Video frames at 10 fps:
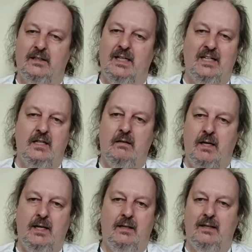It's
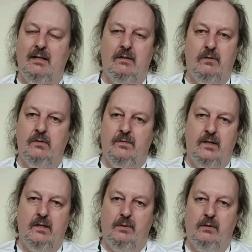okay, they're not
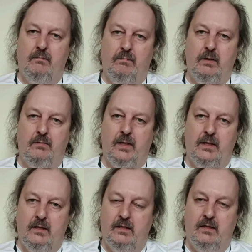available on
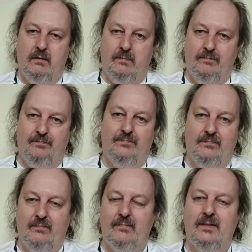Blu-ray, so
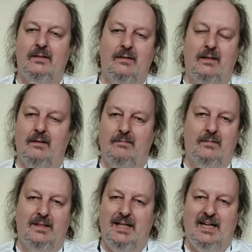it
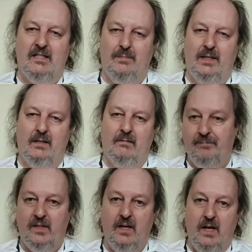has to be done.
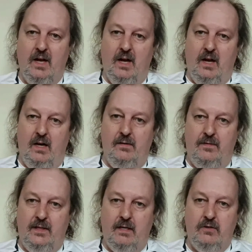
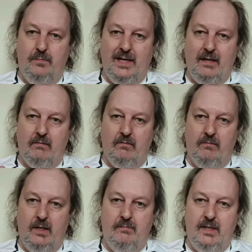Hopefully those will be out
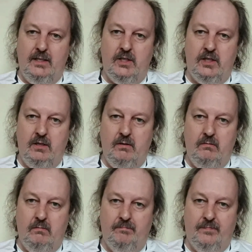really
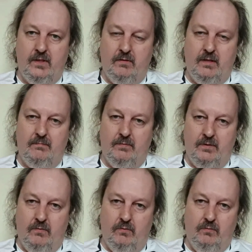soon.
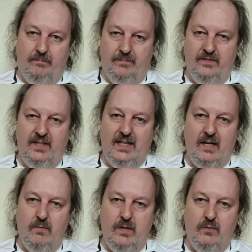The
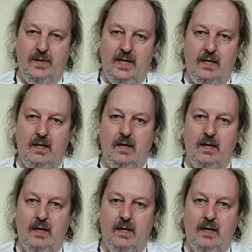video will be.